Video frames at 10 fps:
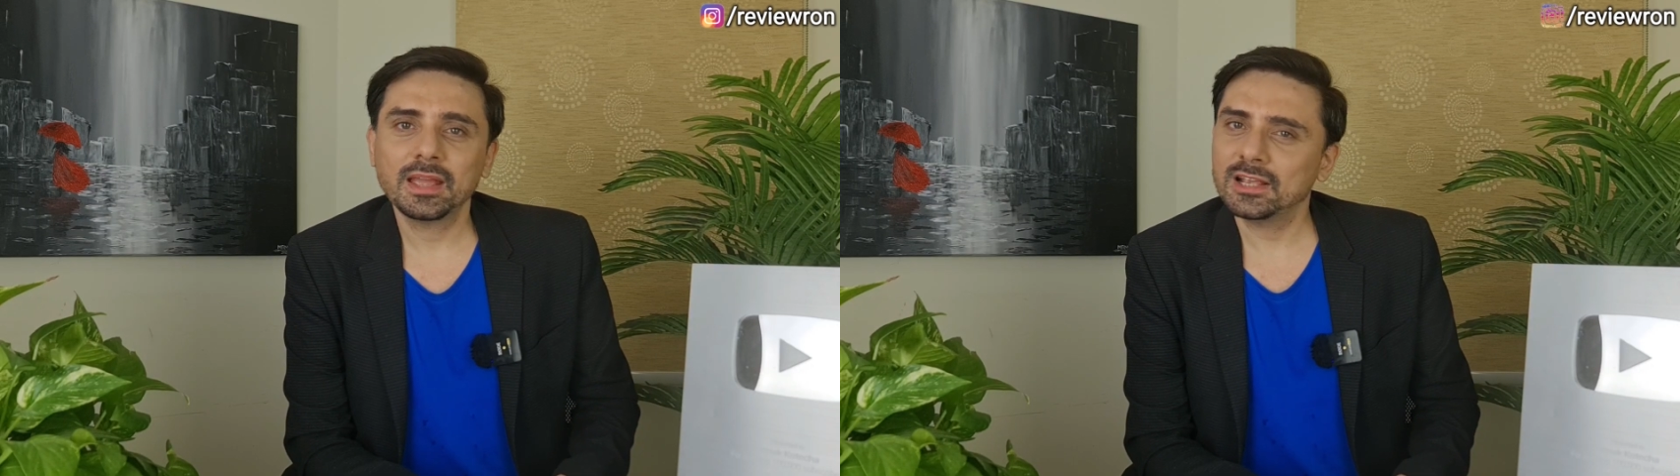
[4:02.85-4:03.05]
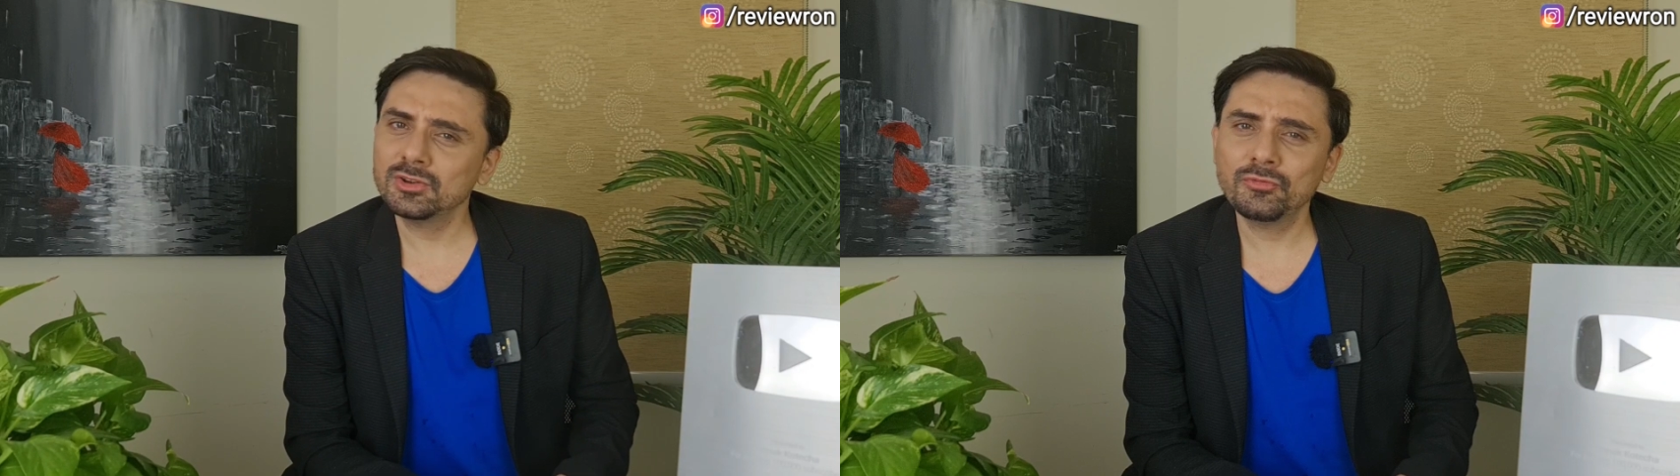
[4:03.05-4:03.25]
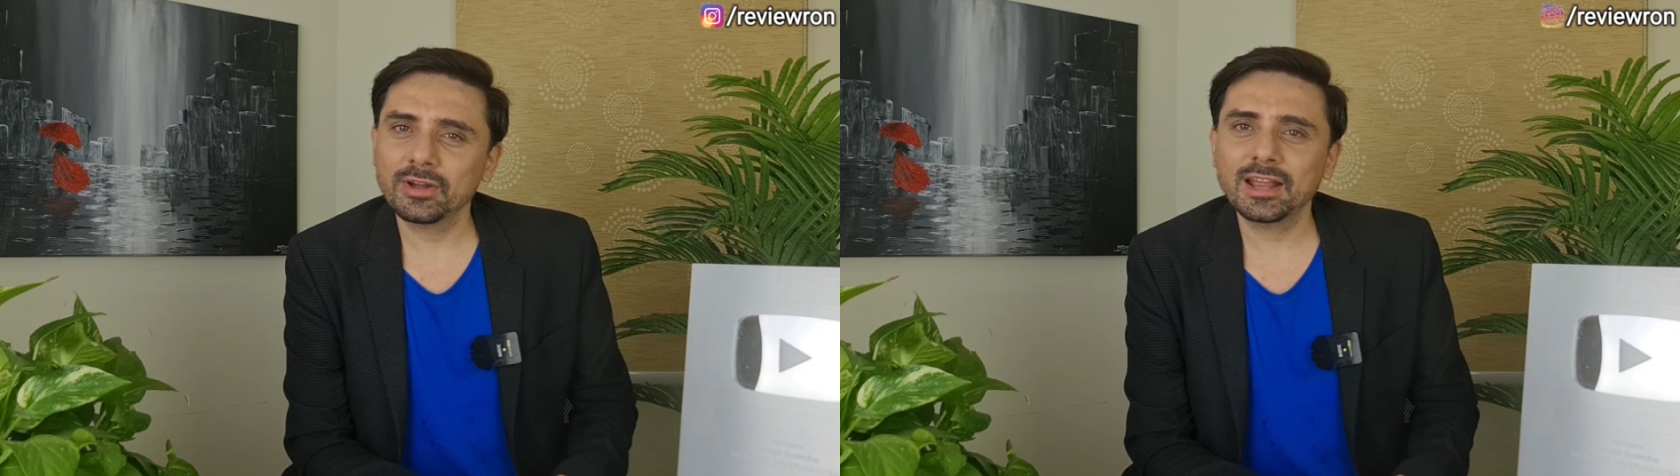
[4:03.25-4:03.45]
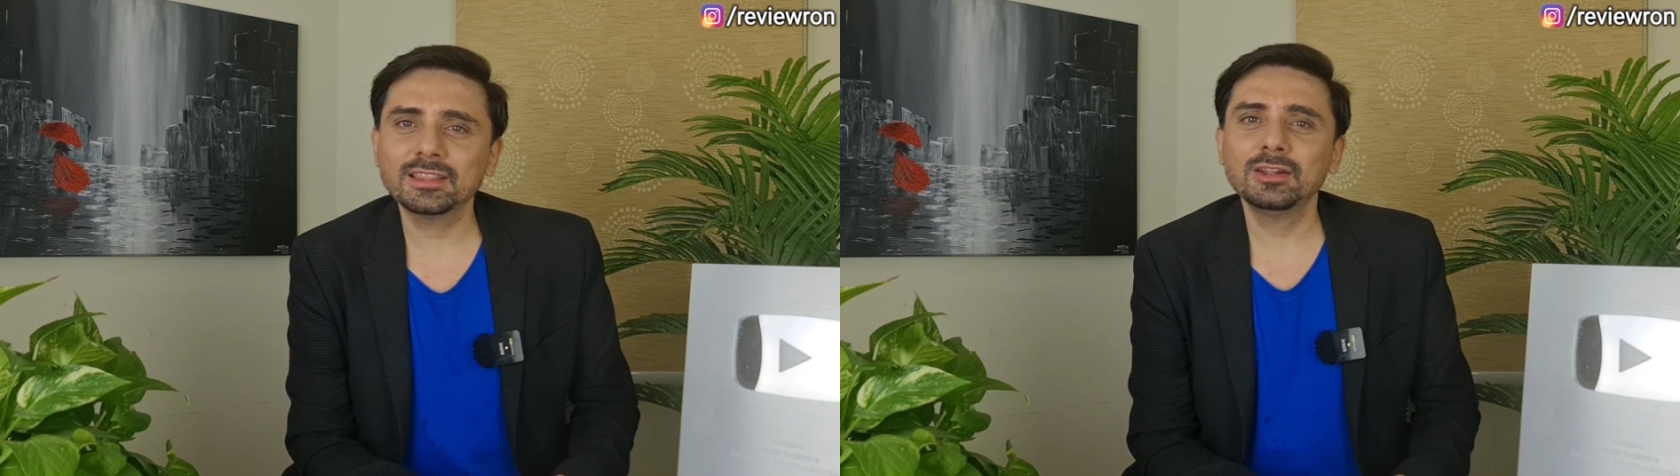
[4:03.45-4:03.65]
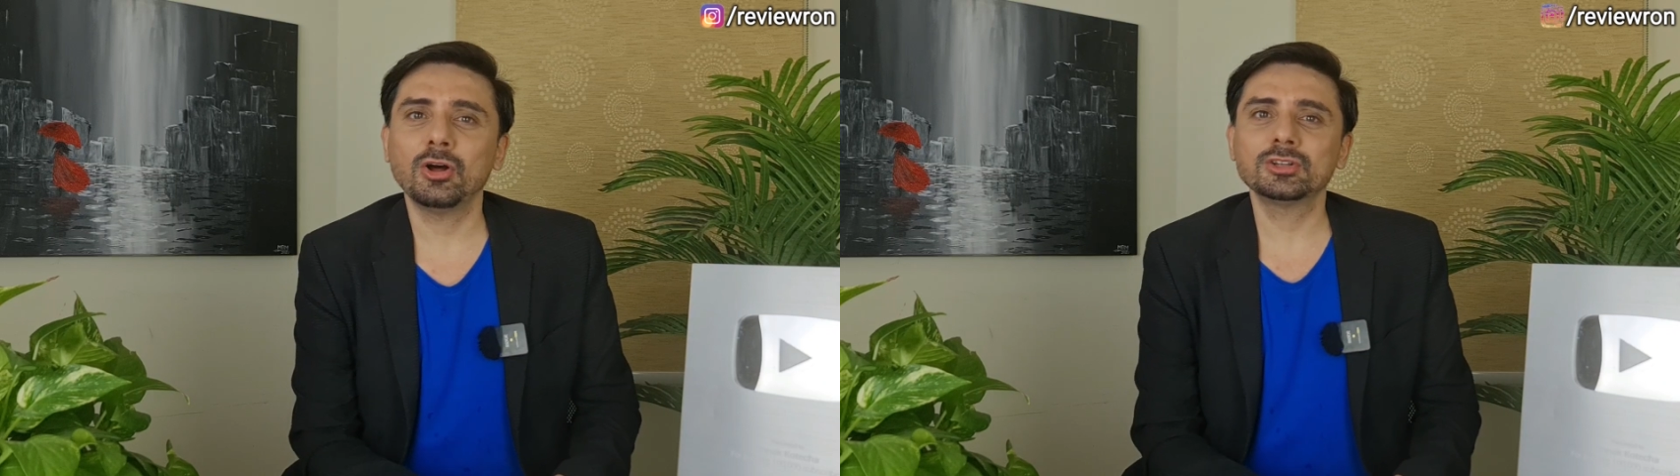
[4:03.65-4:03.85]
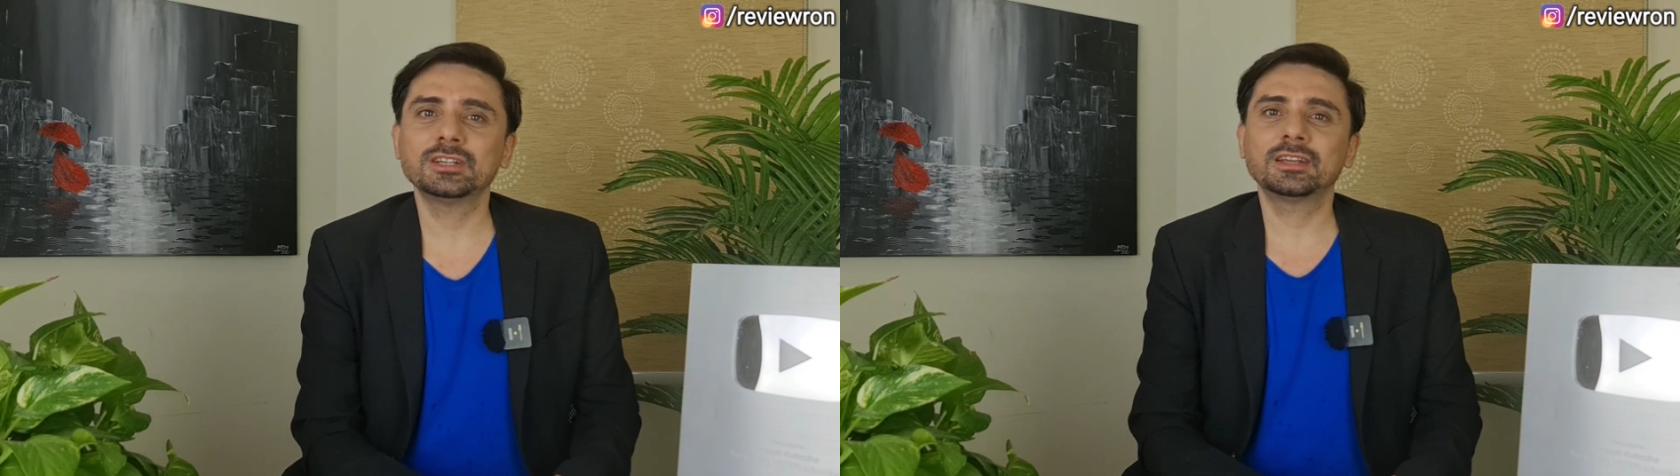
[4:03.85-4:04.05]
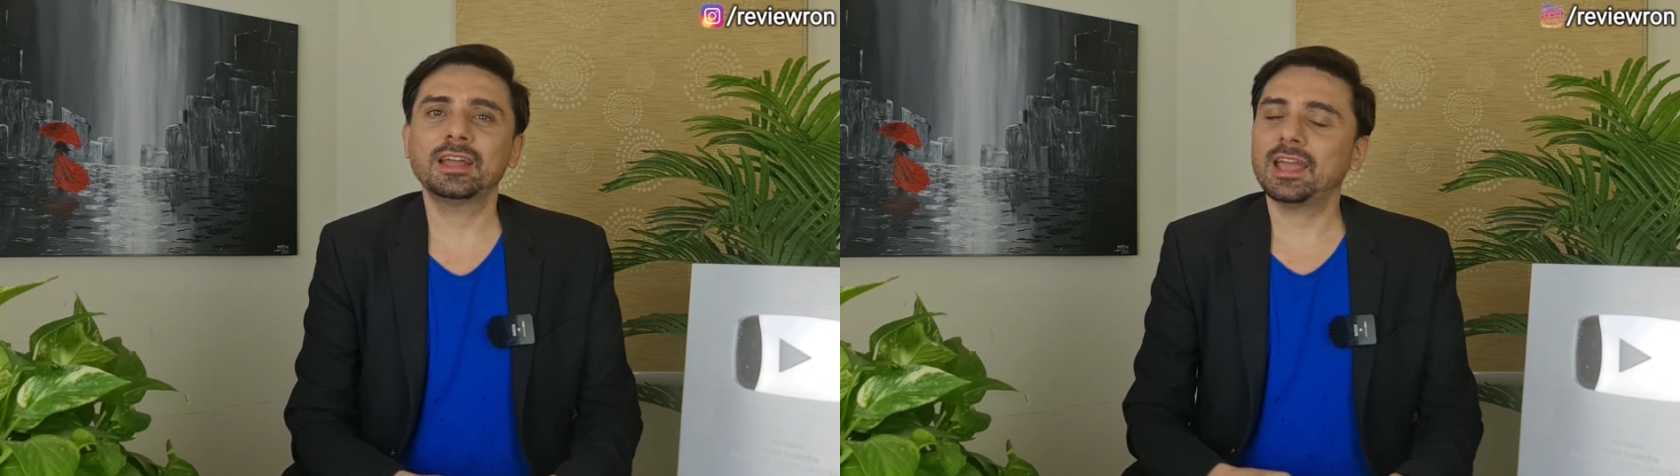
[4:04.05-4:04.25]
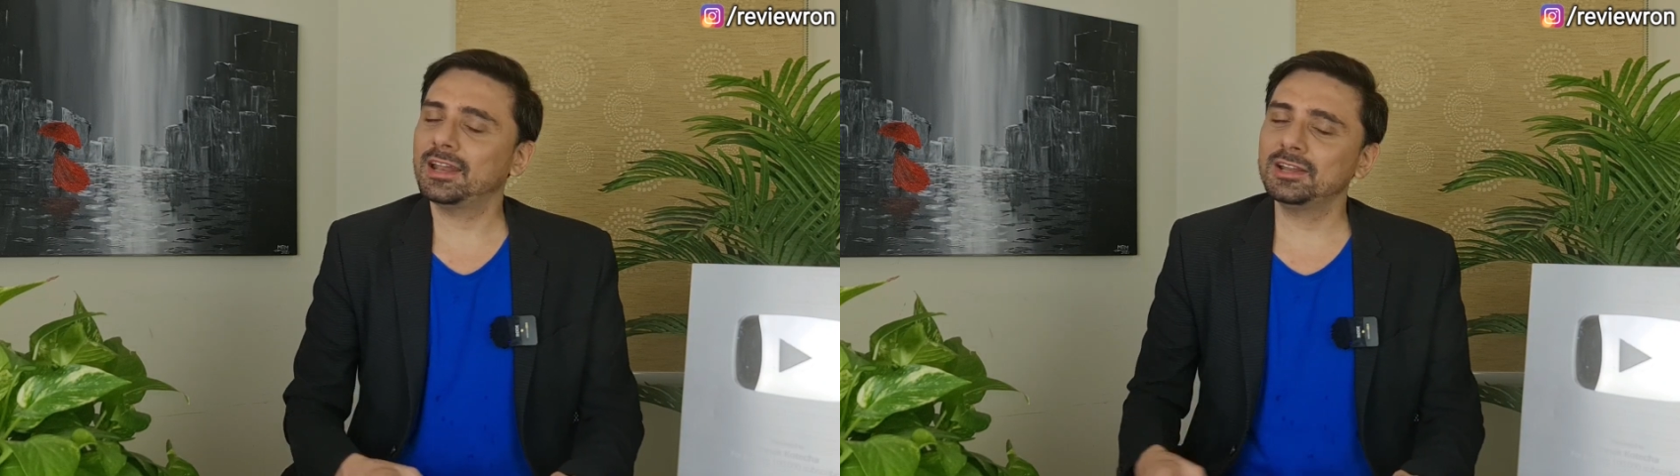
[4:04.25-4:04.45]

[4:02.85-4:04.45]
as you forget the logic and